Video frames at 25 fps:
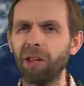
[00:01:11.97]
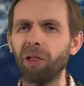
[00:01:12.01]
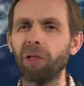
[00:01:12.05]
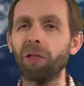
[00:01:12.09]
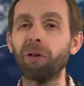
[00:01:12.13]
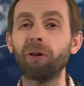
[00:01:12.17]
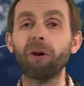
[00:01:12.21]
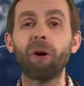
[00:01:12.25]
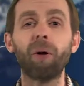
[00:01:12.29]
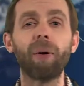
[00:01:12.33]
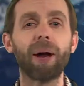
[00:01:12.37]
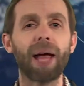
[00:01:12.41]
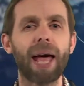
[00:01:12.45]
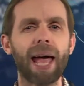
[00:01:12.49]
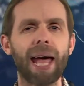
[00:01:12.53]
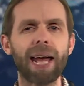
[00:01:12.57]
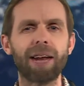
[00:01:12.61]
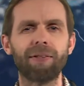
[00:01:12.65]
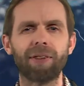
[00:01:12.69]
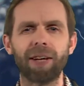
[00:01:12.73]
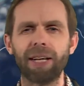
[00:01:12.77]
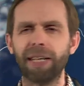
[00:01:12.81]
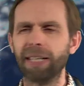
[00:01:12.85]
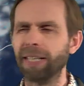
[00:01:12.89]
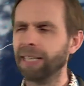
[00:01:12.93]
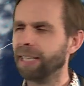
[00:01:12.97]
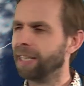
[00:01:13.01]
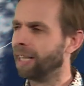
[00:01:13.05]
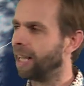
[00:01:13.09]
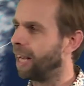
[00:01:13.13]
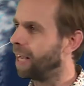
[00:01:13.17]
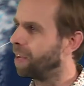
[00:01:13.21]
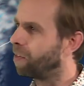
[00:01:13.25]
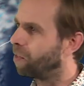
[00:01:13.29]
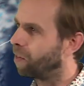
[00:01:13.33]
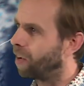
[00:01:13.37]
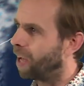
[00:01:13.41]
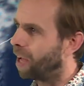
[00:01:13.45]
throwing ahead of it
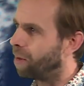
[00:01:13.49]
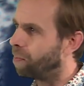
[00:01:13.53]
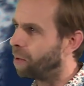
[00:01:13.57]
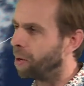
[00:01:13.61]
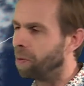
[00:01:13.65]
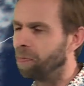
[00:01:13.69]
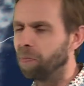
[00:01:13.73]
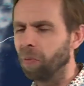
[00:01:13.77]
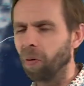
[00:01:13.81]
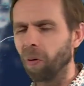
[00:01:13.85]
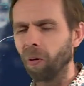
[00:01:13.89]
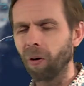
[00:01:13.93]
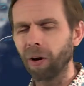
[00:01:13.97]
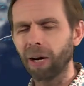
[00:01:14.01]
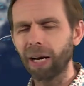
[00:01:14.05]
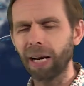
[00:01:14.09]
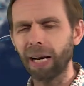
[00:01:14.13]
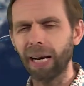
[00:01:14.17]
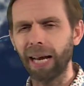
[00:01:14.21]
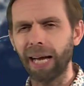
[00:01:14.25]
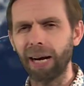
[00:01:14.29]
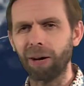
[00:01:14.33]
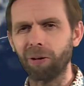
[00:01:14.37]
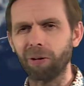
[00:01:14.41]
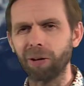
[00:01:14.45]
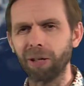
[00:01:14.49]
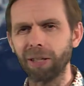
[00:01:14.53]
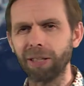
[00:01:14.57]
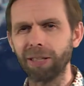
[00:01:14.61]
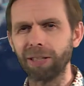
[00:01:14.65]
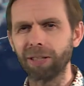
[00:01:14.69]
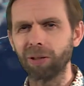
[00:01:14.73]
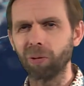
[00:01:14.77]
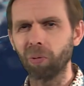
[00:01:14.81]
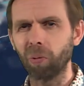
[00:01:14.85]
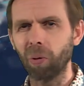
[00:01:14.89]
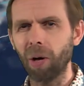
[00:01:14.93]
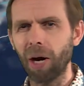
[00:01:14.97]
a fair bit more cloud
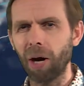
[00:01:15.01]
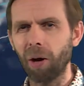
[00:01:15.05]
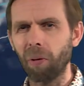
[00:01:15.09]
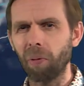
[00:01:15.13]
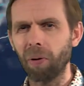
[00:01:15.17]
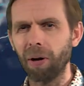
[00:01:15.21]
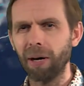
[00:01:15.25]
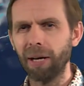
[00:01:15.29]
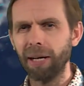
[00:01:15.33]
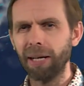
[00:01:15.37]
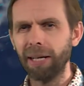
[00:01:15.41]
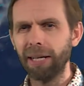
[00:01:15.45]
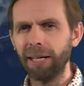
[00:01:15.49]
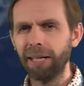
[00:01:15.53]
as well.